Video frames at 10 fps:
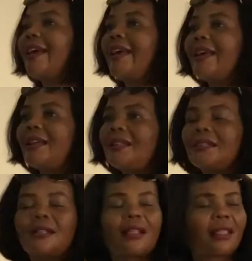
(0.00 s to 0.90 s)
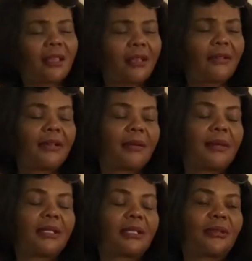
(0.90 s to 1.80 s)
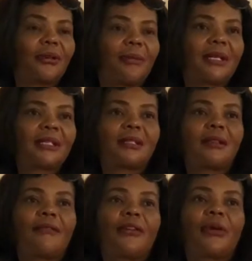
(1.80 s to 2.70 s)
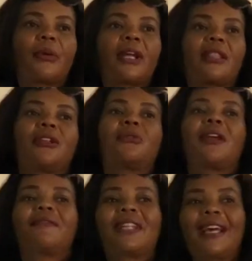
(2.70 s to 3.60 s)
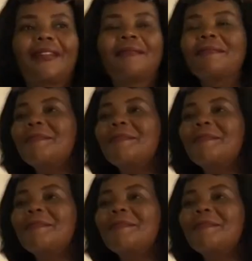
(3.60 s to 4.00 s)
And thank you very much, Thomas, for the work that you have done.